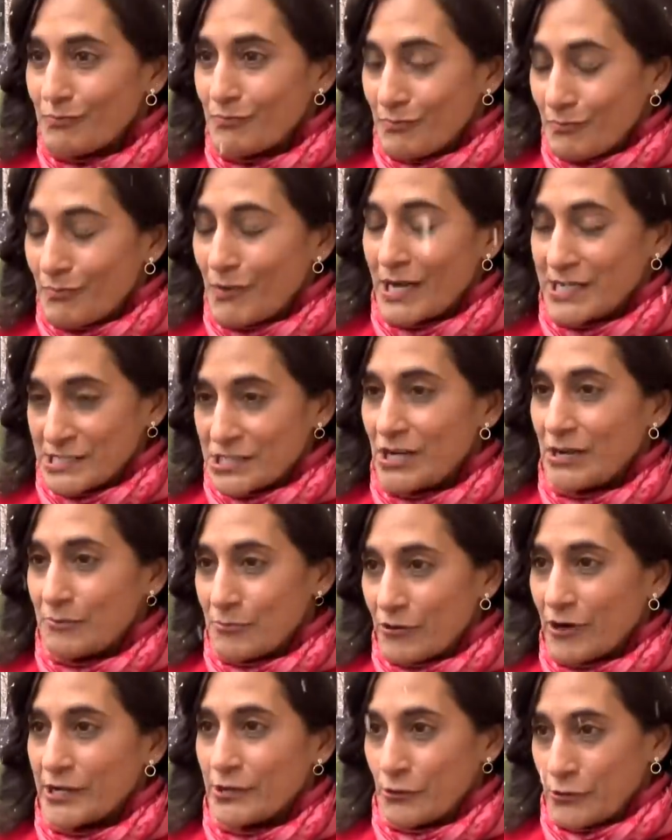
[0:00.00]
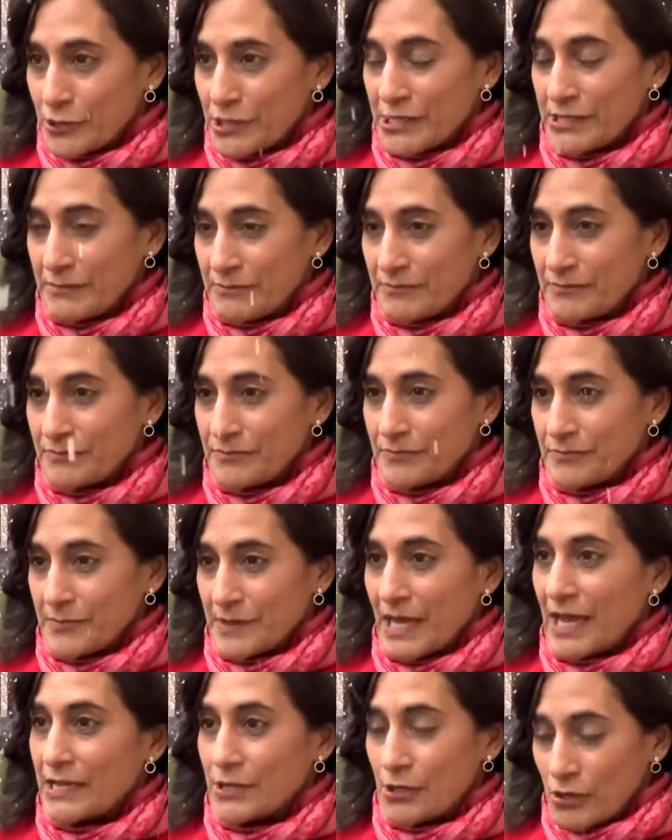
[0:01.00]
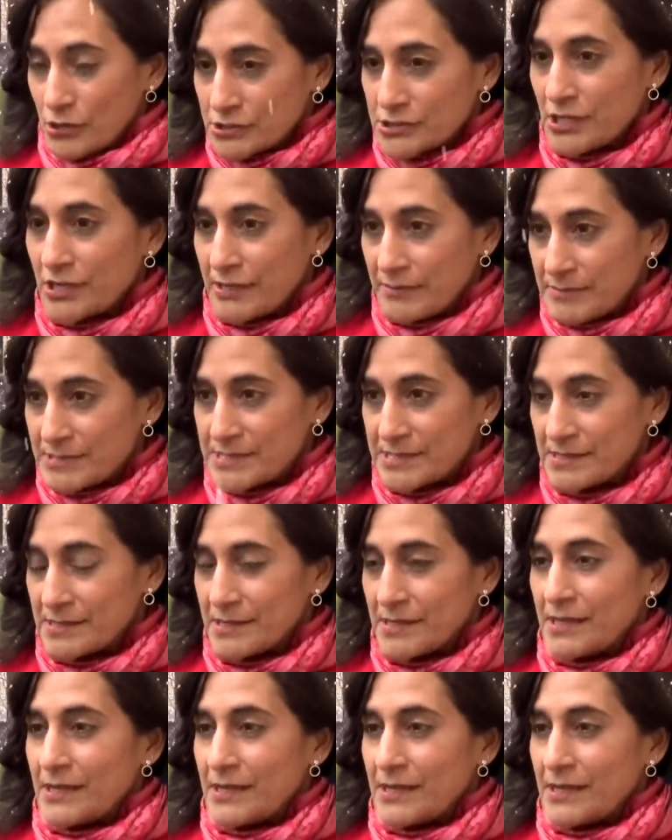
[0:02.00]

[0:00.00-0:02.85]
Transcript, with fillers: my top priority at all times.